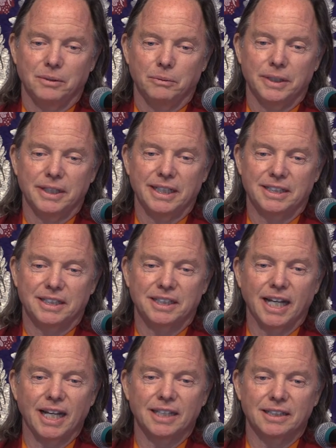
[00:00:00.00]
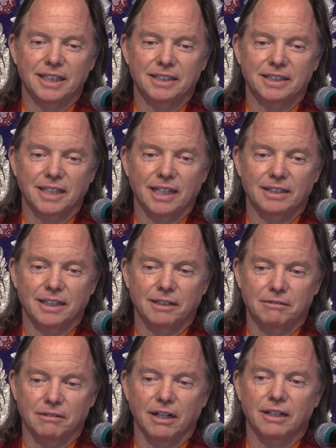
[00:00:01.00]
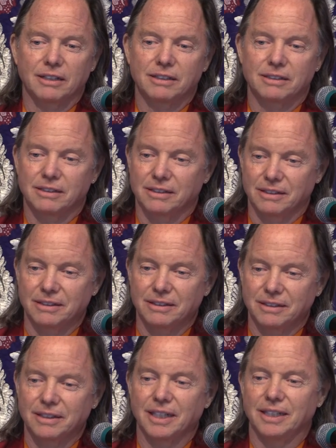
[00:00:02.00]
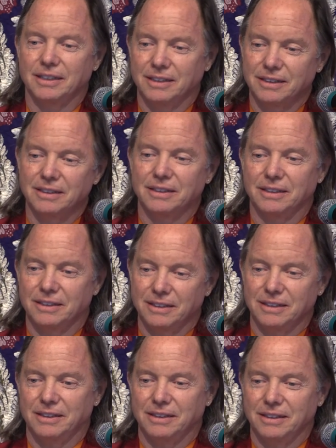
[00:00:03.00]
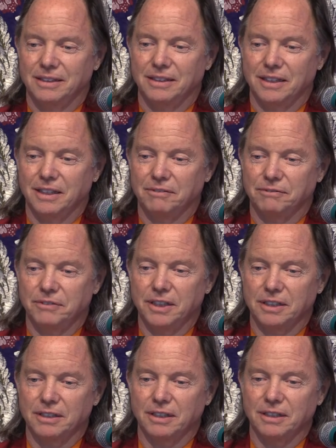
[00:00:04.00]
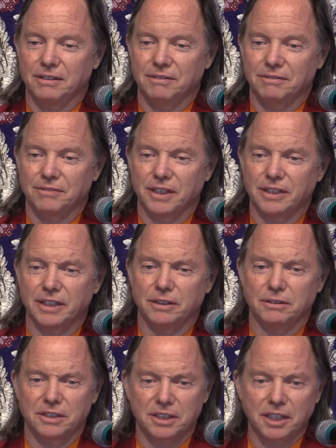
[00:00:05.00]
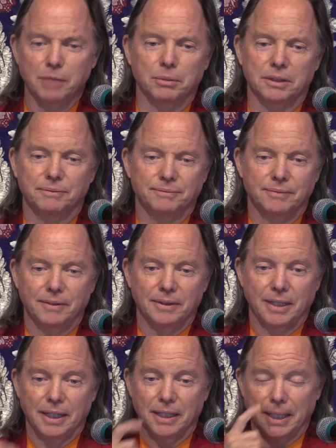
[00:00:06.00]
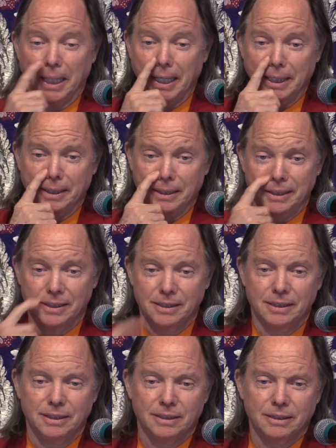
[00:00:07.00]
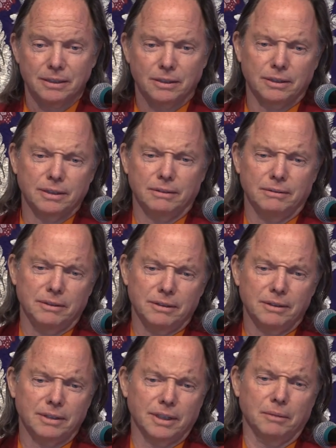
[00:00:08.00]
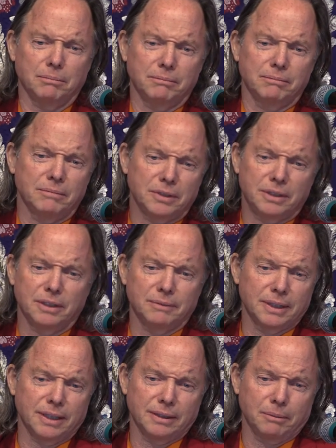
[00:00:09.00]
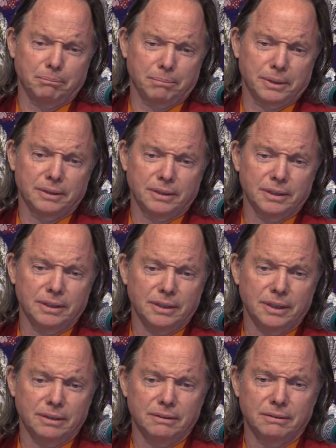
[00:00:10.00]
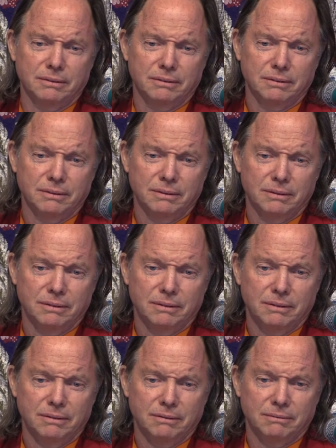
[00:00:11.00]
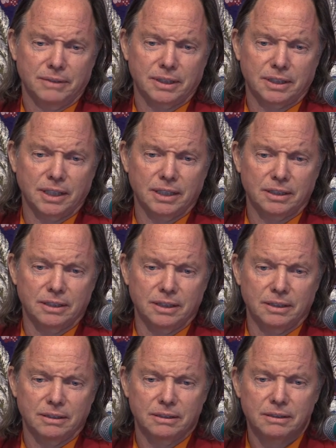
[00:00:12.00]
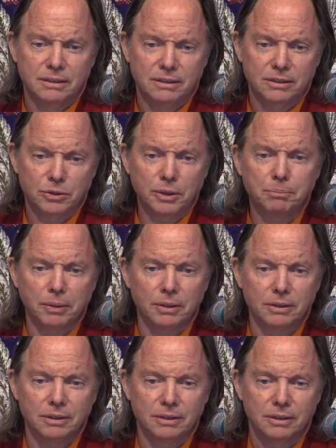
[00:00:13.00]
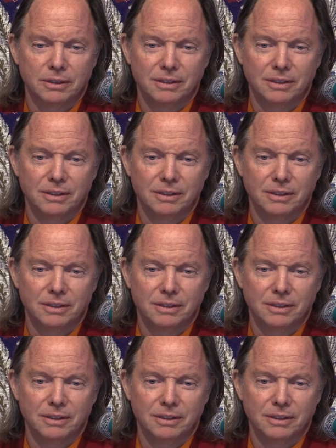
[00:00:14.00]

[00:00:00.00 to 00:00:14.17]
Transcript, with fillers: when they stand, they stand like a rock. Okay? Their feet are very stable. Okay, like good yoga Shivananda person in Vrikshasana, tree pose.